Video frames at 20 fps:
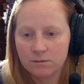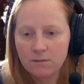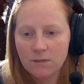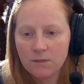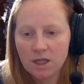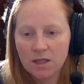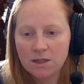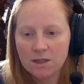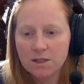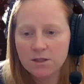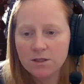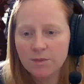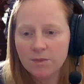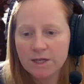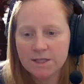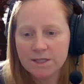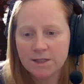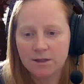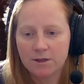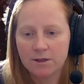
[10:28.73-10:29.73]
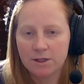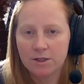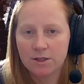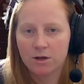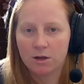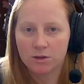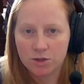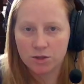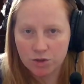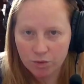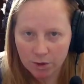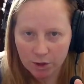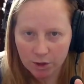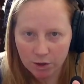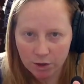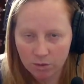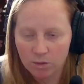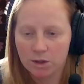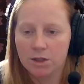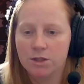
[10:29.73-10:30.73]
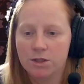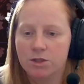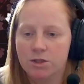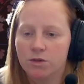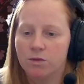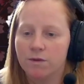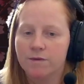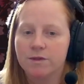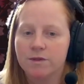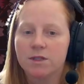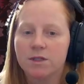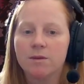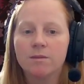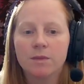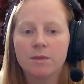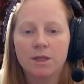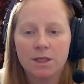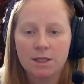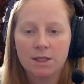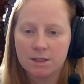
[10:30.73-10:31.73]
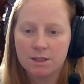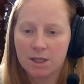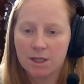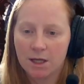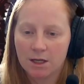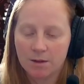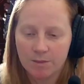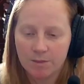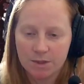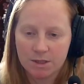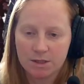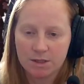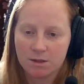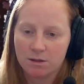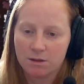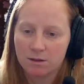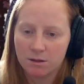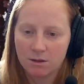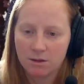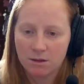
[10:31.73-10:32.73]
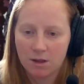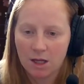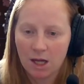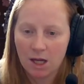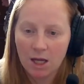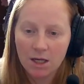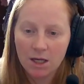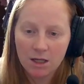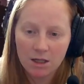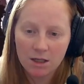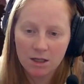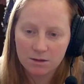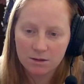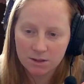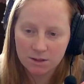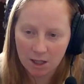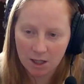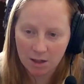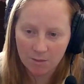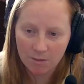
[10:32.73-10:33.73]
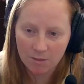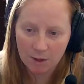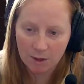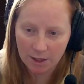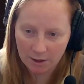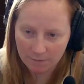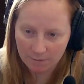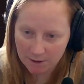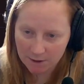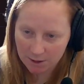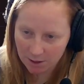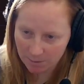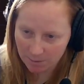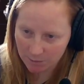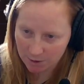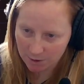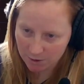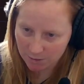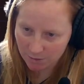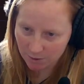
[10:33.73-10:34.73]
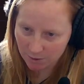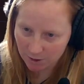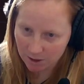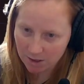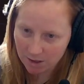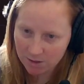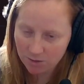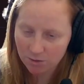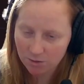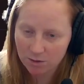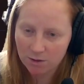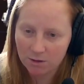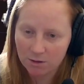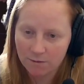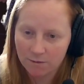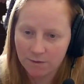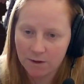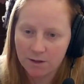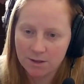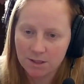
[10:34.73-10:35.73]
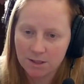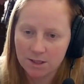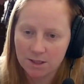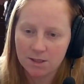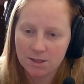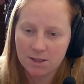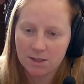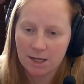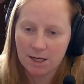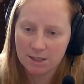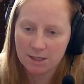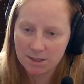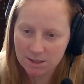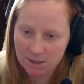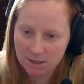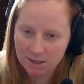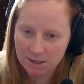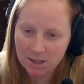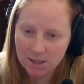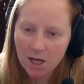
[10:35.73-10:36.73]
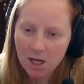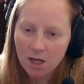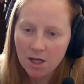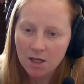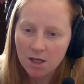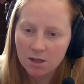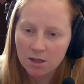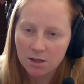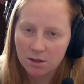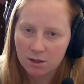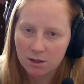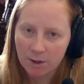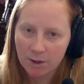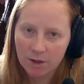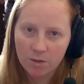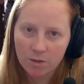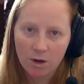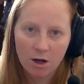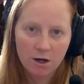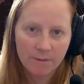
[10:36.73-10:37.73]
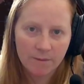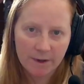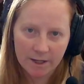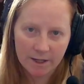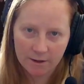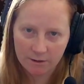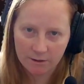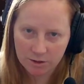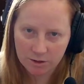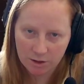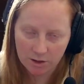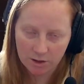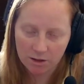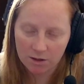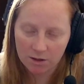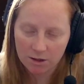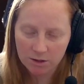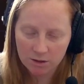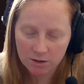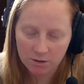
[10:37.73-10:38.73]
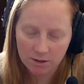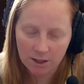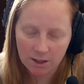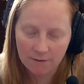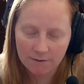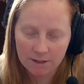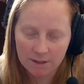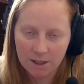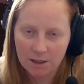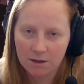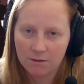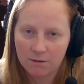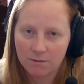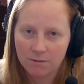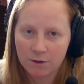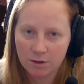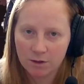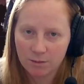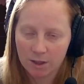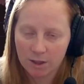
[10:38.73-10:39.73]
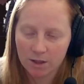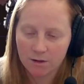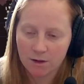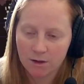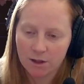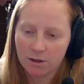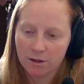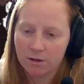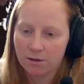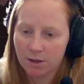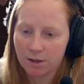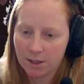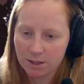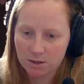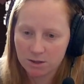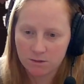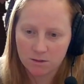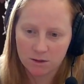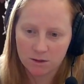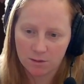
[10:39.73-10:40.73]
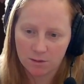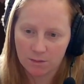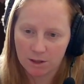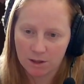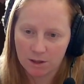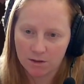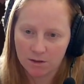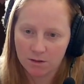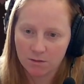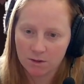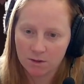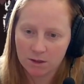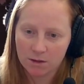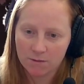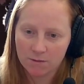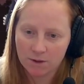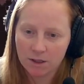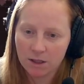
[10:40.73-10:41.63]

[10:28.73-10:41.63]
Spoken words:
These are basically called trigger words. So if somebody types any type, like if they type this phrase or if a sentence has this, the command will automatically trigger. You don't have to have your moderator like do the command or whatever.